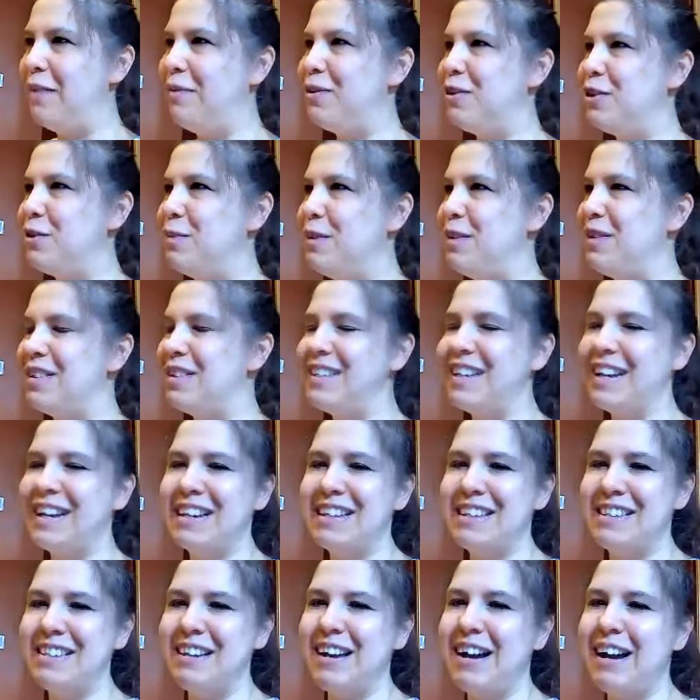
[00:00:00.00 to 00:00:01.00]
It should be the
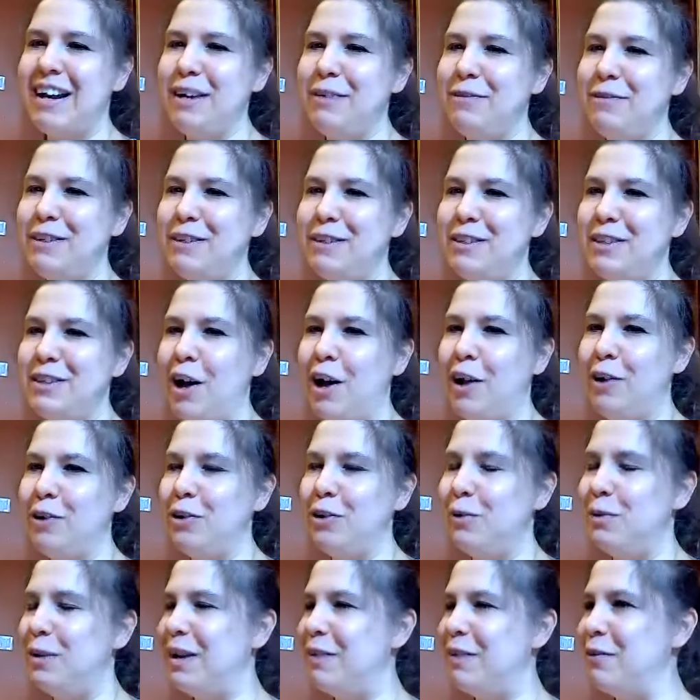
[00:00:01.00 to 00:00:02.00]
second side. If it's not,
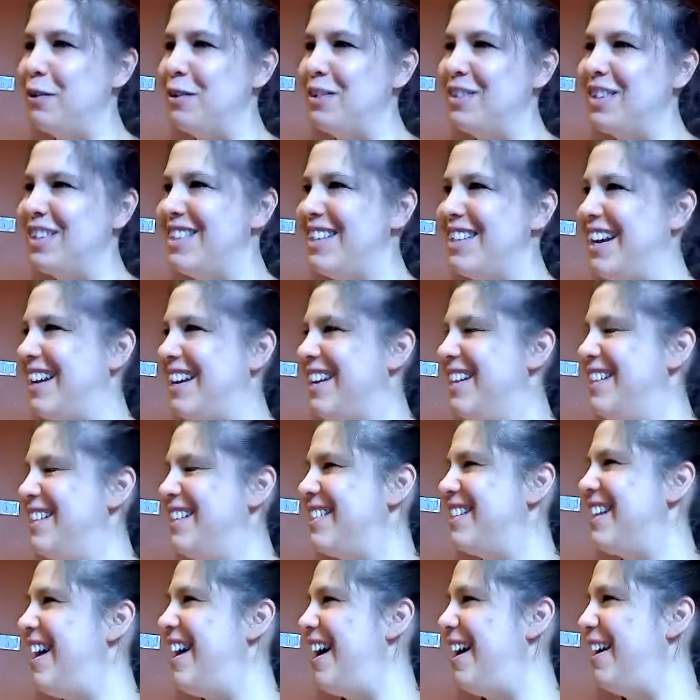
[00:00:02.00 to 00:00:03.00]
do whatever is the
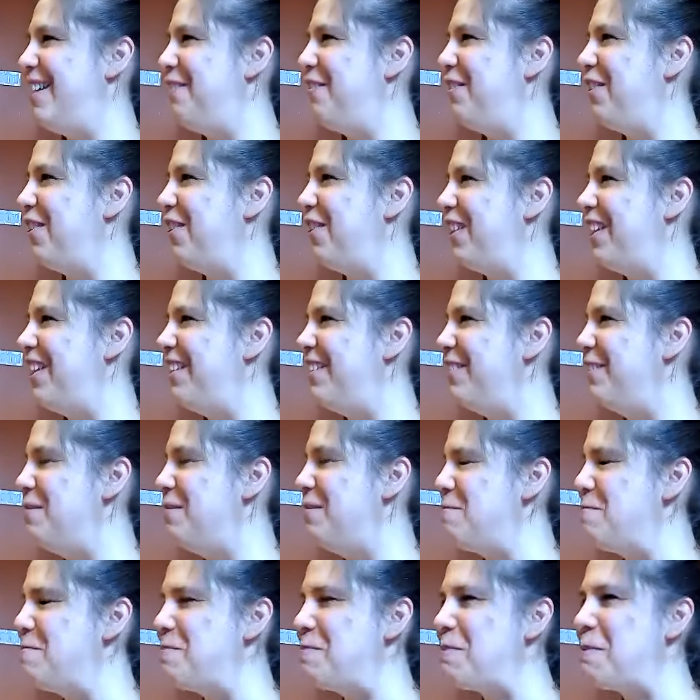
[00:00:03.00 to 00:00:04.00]
second side for
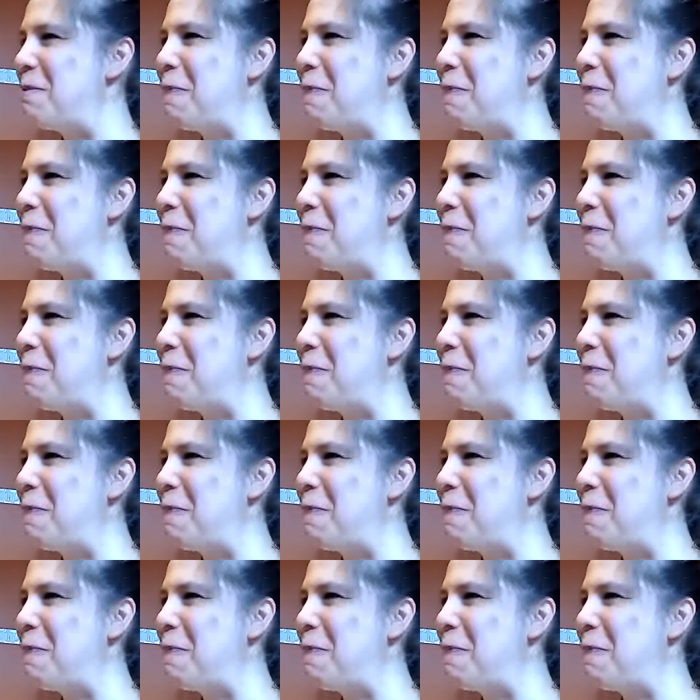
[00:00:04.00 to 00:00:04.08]
you.